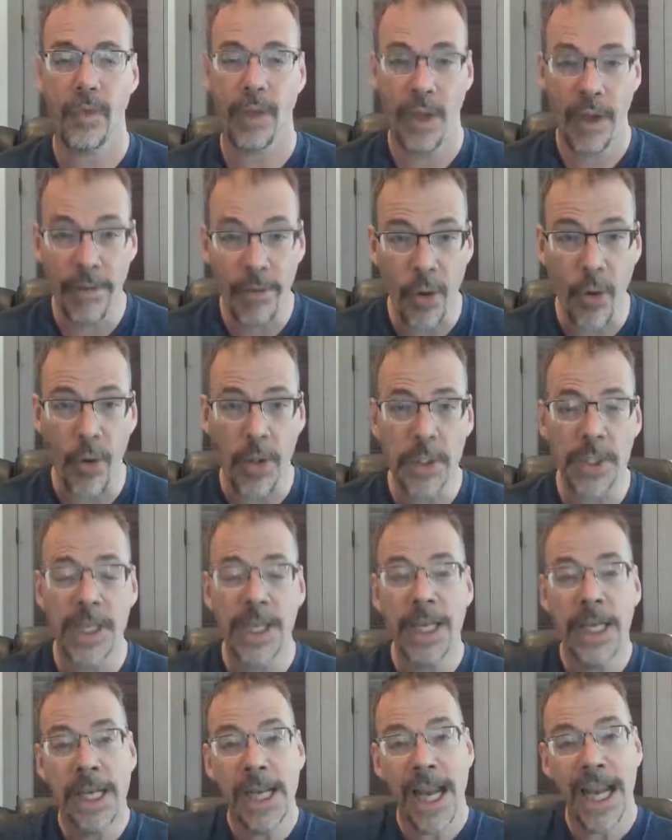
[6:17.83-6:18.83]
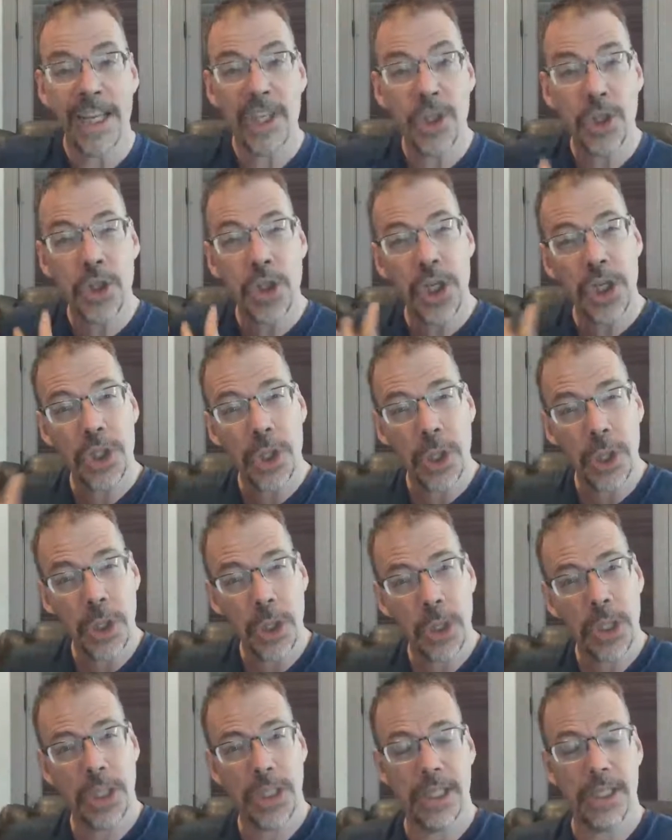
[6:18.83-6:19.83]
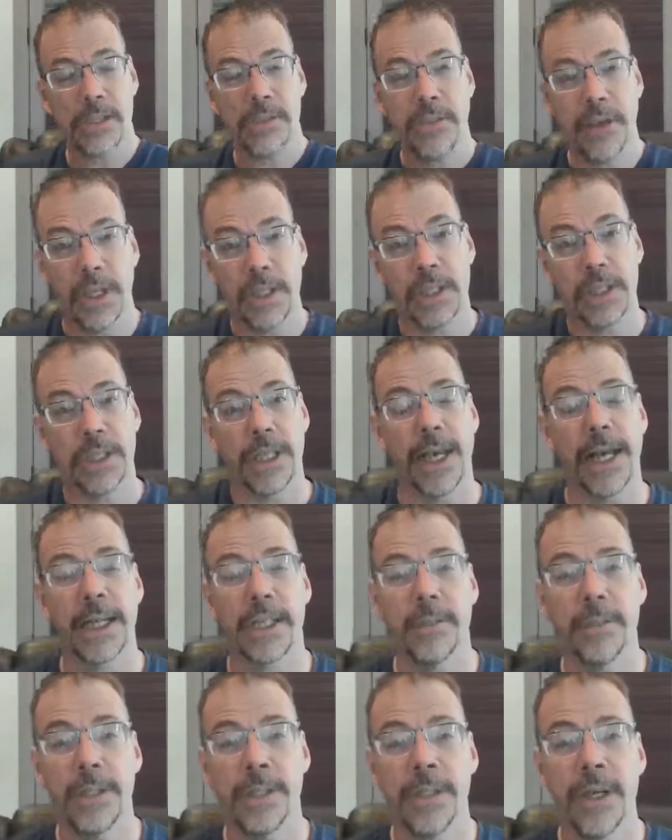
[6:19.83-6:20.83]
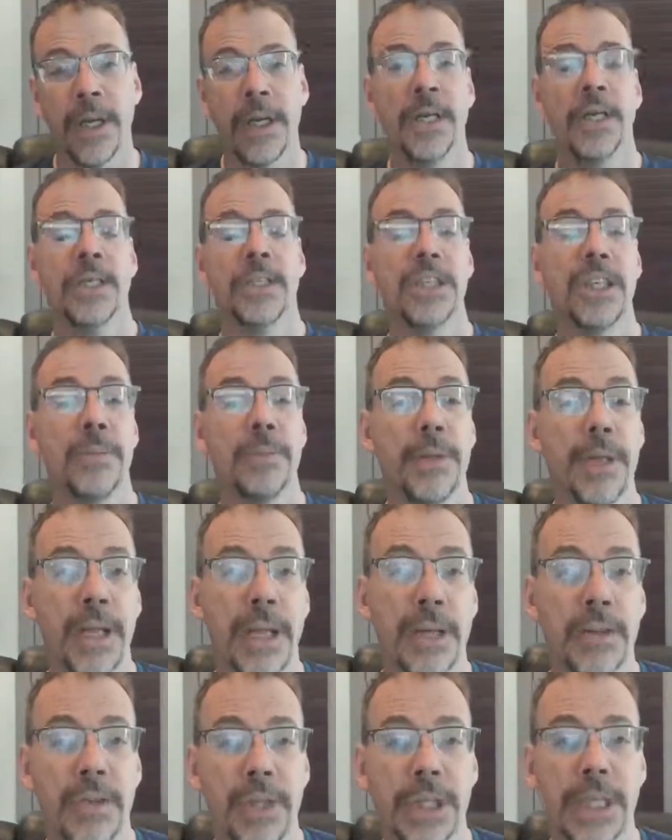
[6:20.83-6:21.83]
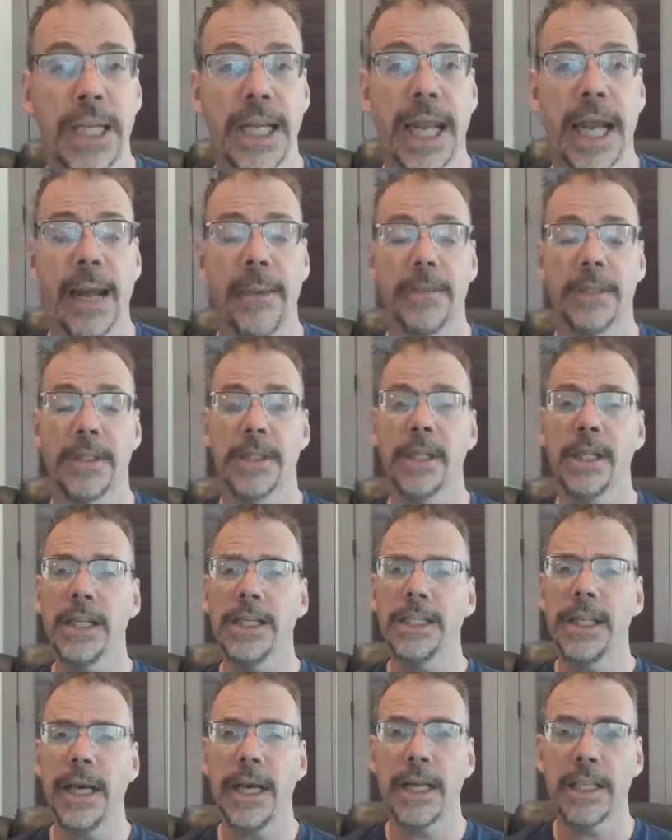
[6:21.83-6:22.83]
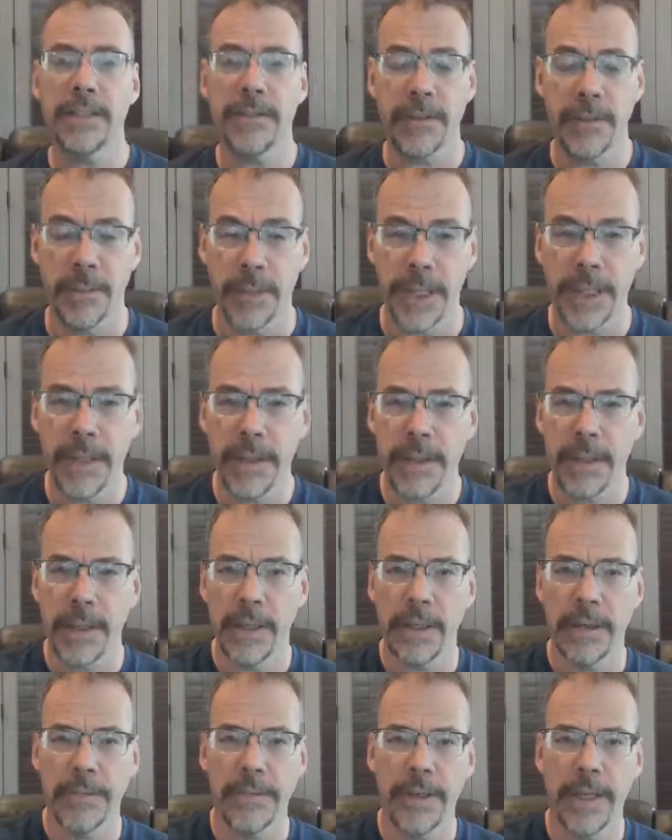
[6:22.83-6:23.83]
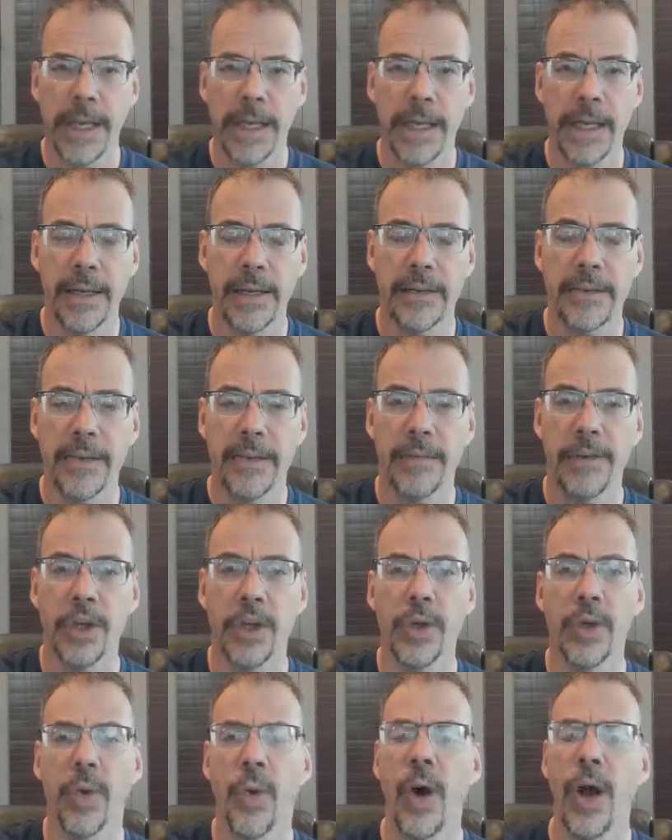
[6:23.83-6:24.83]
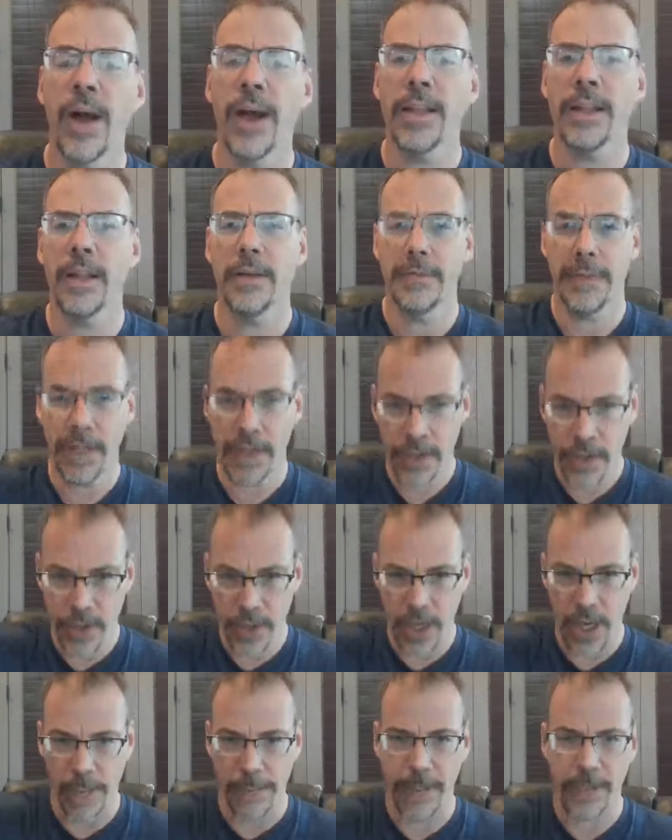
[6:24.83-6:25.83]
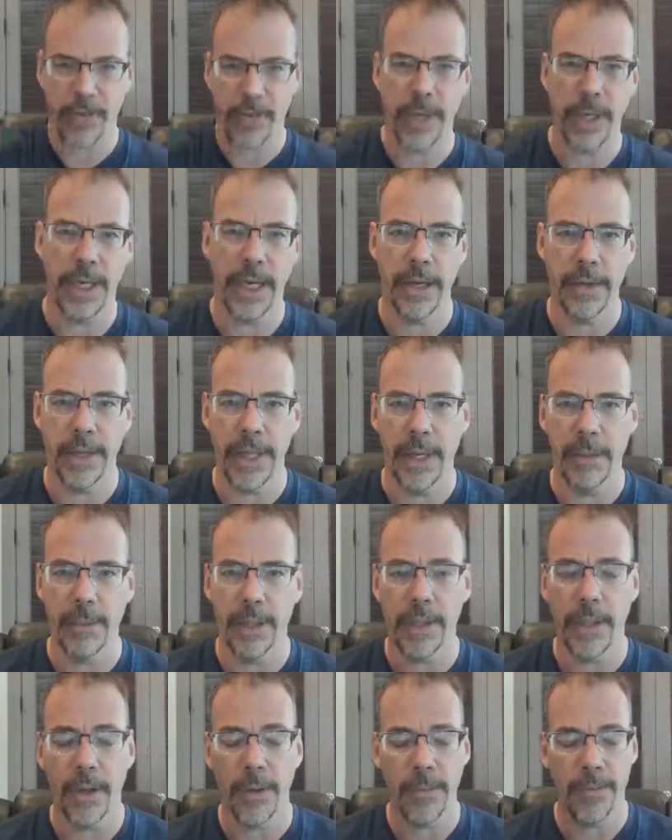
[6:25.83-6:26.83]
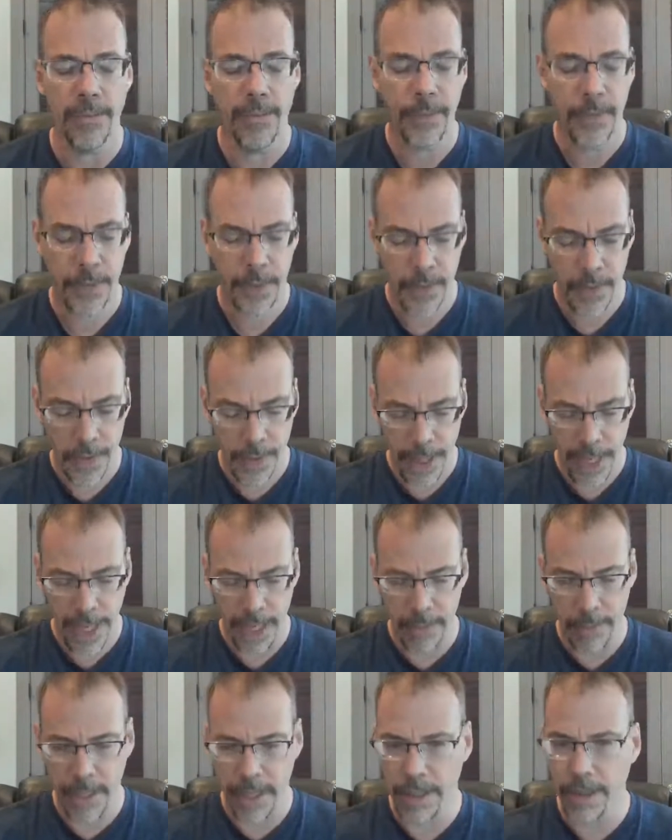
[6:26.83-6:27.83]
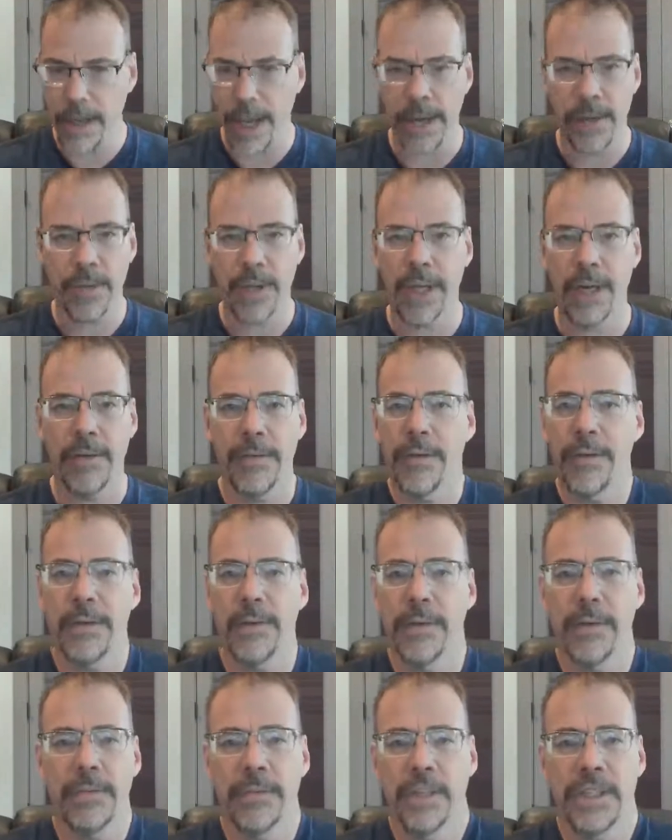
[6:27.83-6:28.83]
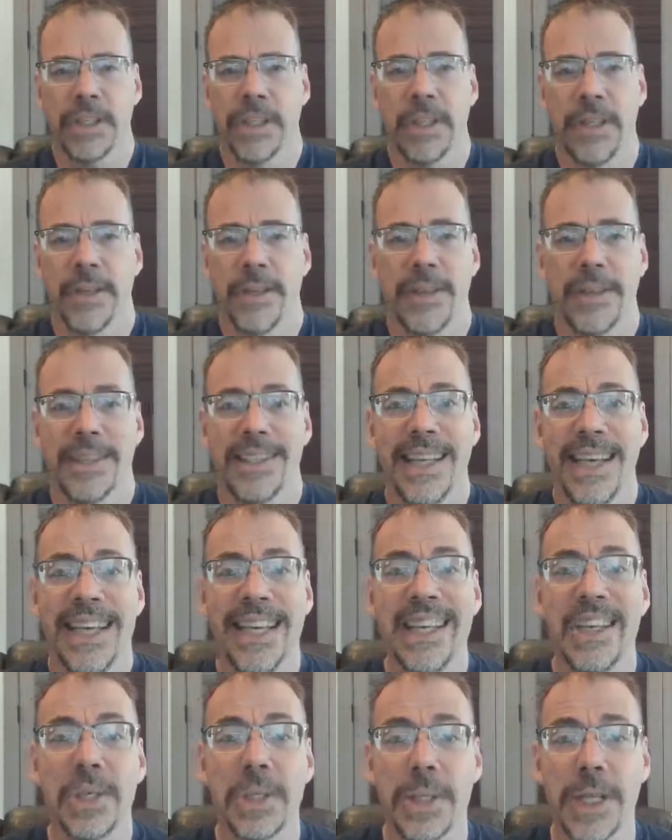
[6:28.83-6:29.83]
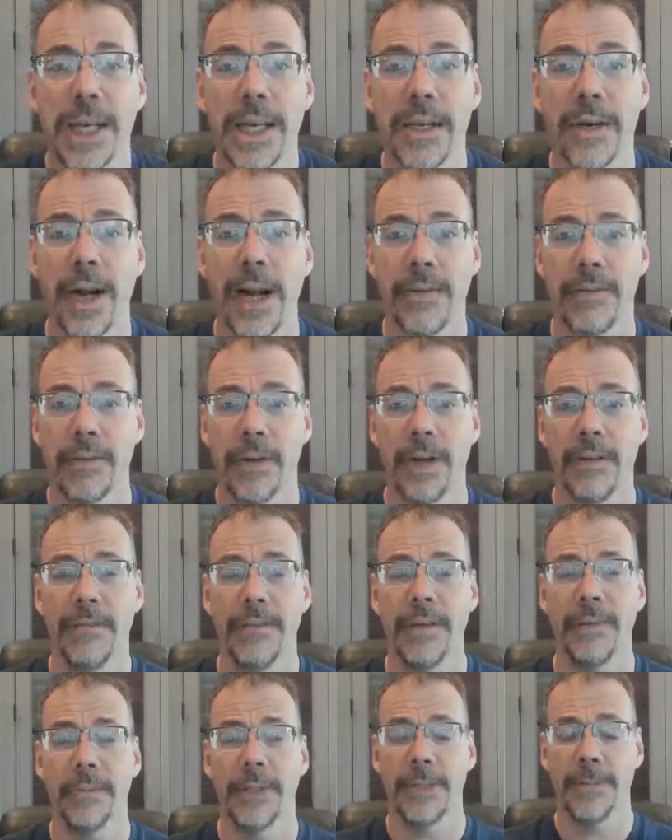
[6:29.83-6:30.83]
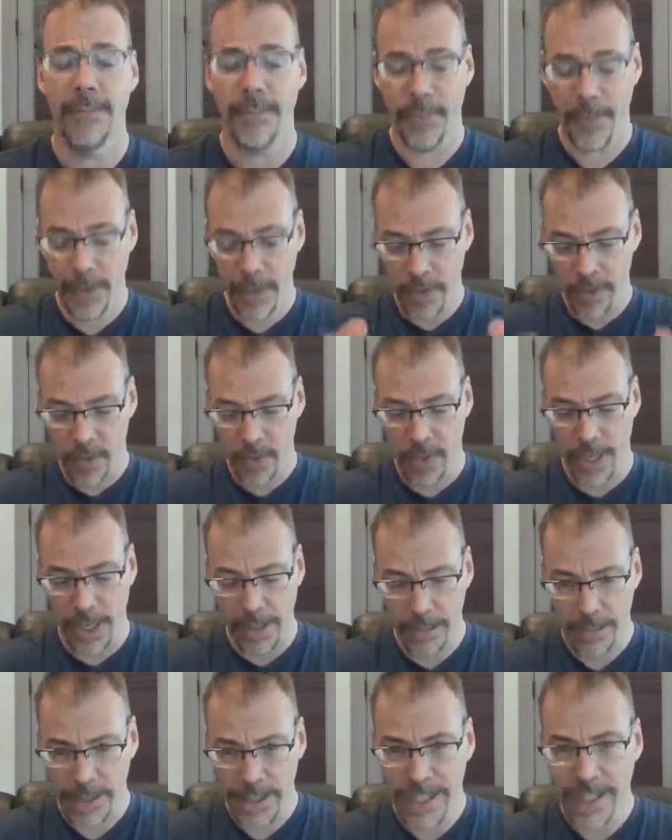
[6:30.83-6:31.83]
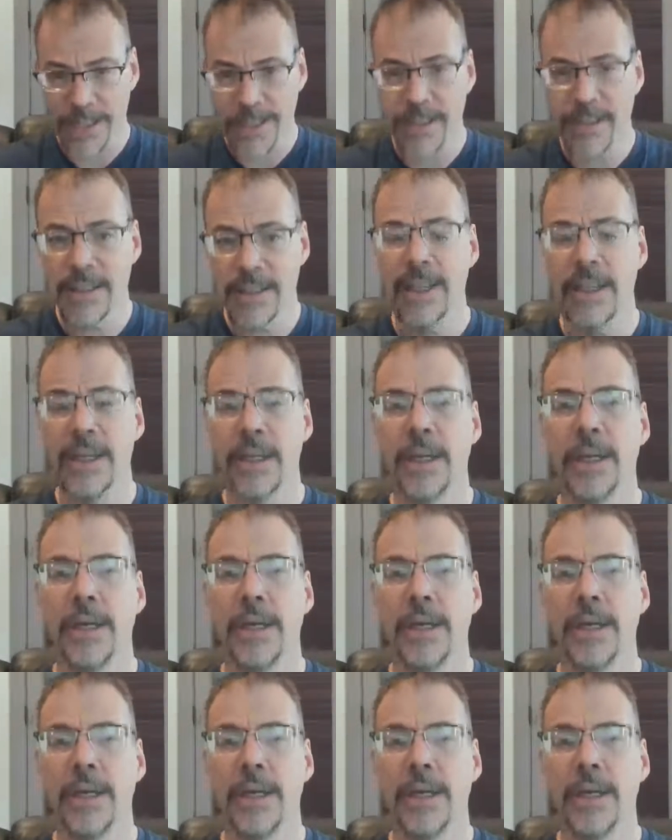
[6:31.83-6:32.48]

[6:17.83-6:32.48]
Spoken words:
Of course, as you start to look at these false attachments, something interesting happens. At least it has for me. And if it has for you, I'd love to hear your comments right now down below. And I mean, I don't care if you're listening to this 10 years later after I filmed it. Go down.